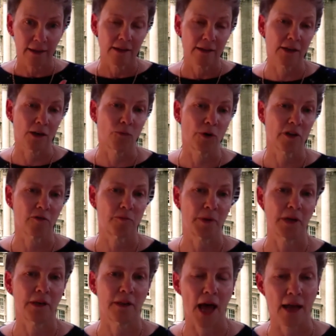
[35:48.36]
there would have
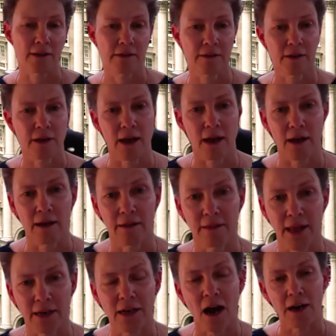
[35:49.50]
been that, uh,
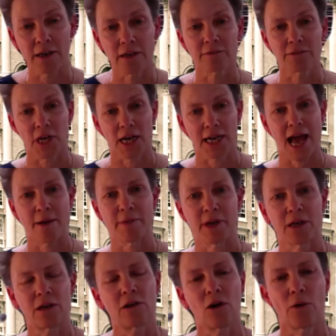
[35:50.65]
that kind of
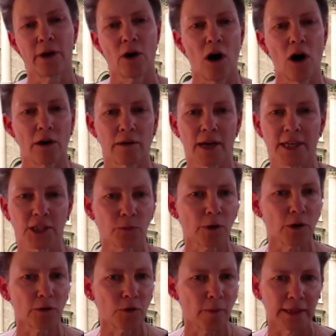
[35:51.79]
dynamic going on. I just wonder
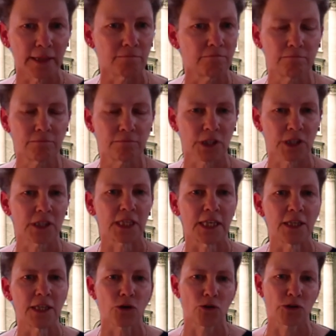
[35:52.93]
if you might just
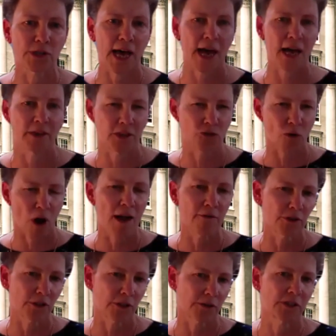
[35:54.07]
tease those out a bit, the
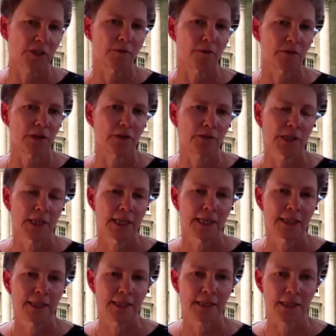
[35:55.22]
drivers of some of these,
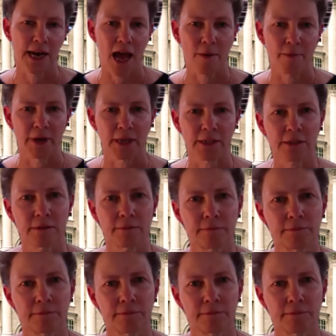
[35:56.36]
these dynamics.